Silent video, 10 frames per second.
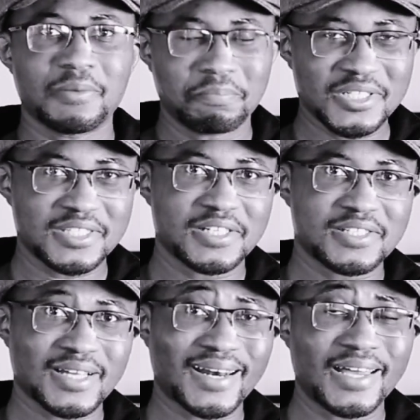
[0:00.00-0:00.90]
the
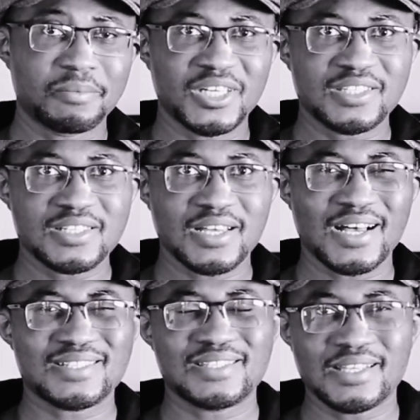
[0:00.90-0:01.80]
business climate
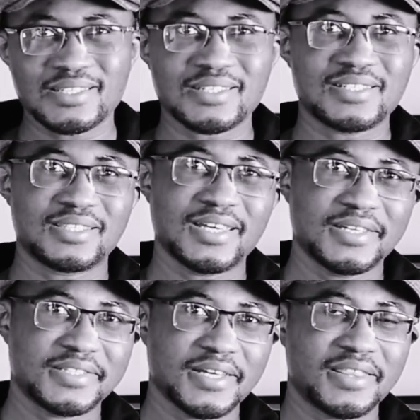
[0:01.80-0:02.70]
has
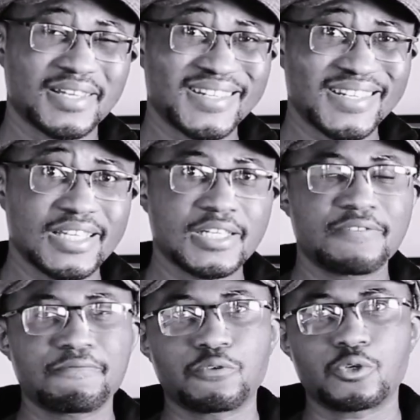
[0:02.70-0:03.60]
necessitated the need
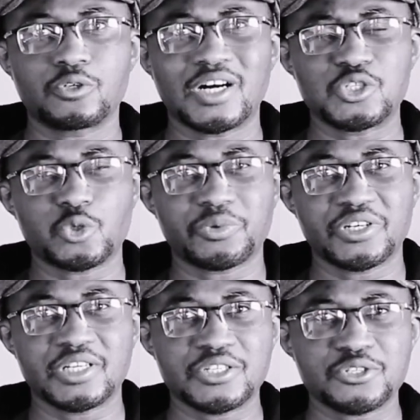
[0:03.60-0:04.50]
for
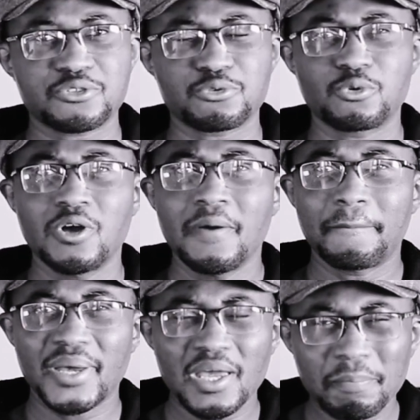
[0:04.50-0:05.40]
entrepreneurs to
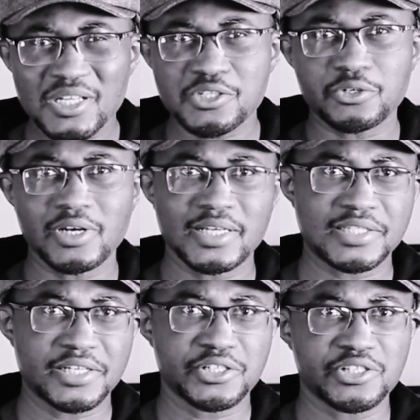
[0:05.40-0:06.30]
pay particular
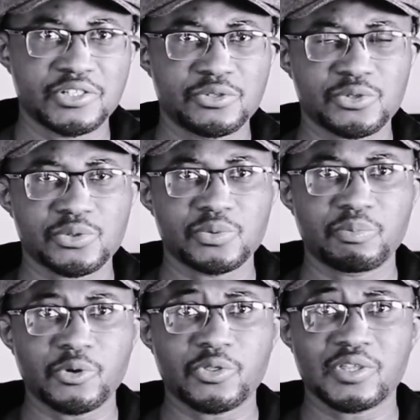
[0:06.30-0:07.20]
attention to
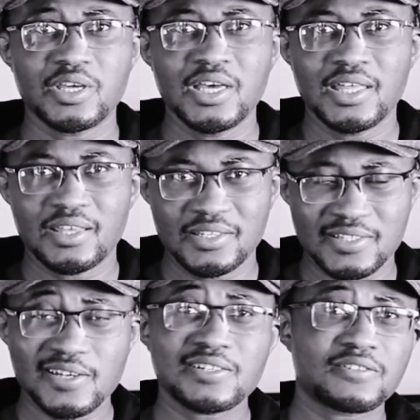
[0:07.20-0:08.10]
both the
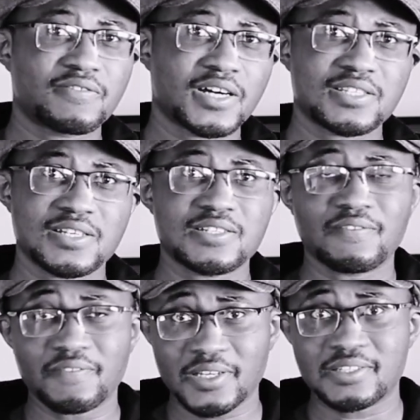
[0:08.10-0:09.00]
internal factors
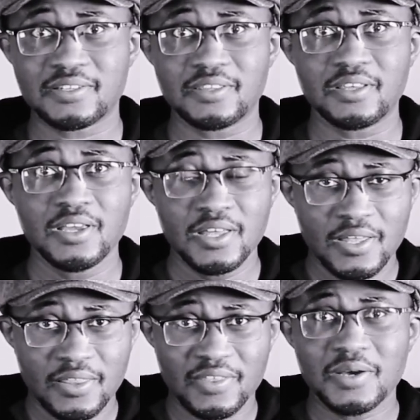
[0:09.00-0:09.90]
affecting
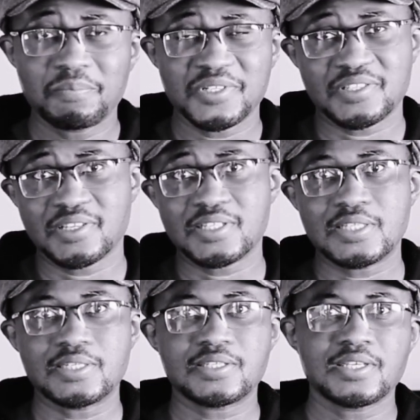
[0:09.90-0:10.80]
their
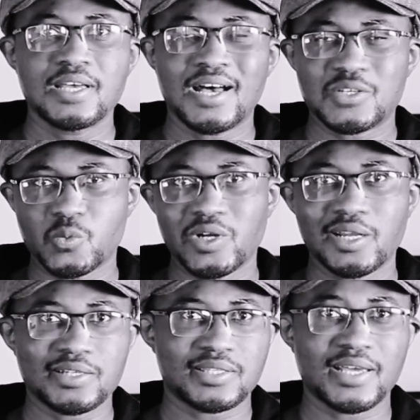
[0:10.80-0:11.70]
businesses as well
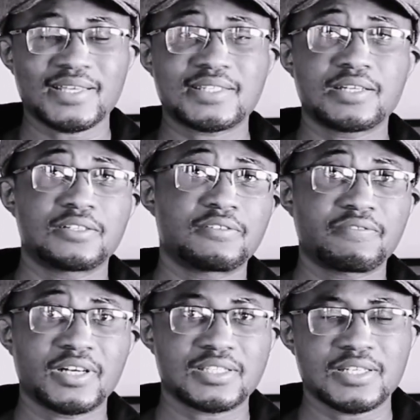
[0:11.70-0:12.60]
as the external
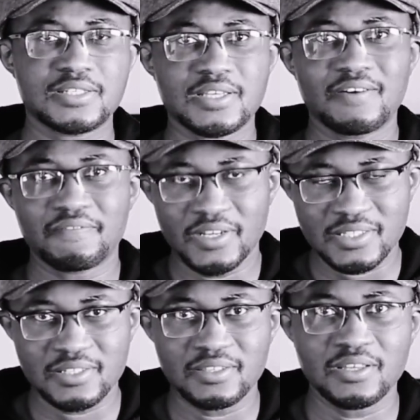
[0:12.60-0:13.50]
factors
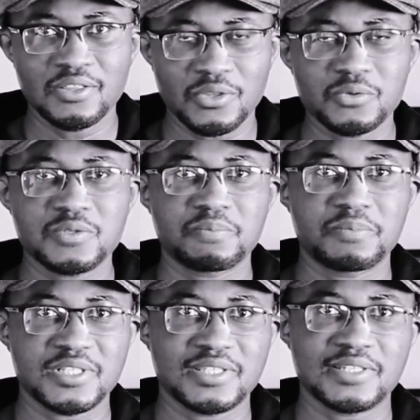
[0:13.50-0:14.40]
affecting those
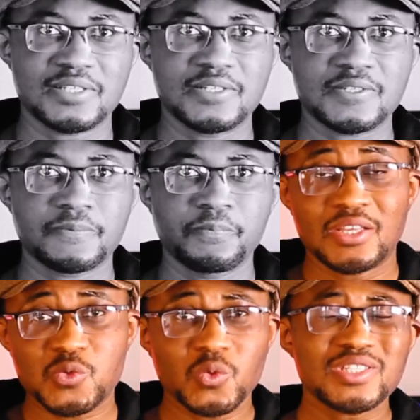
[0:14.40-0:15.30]
businesses.
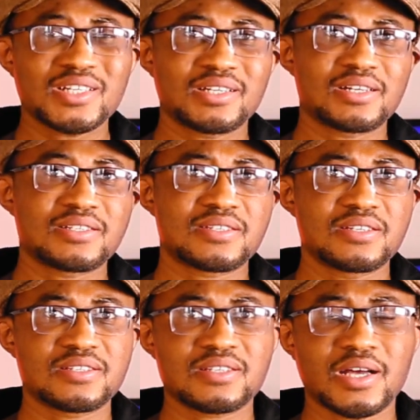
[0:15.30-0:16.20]
The SWOT
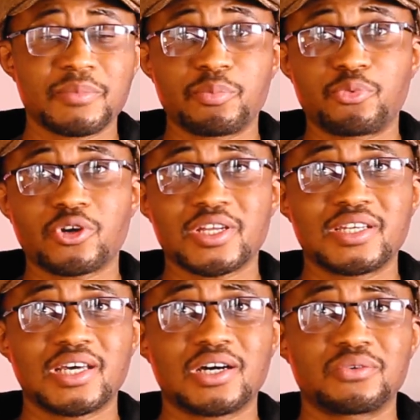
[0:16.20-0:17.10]
analysis can be
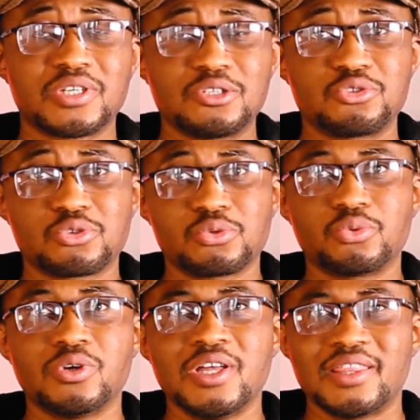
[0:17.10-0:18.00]
broken down into
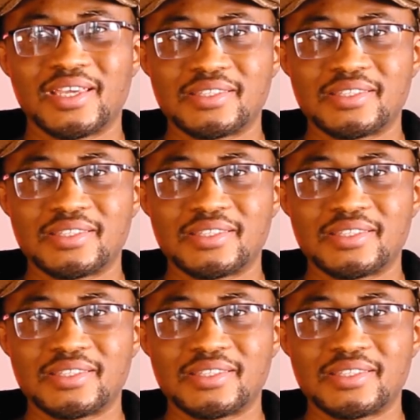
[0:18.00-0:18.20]
the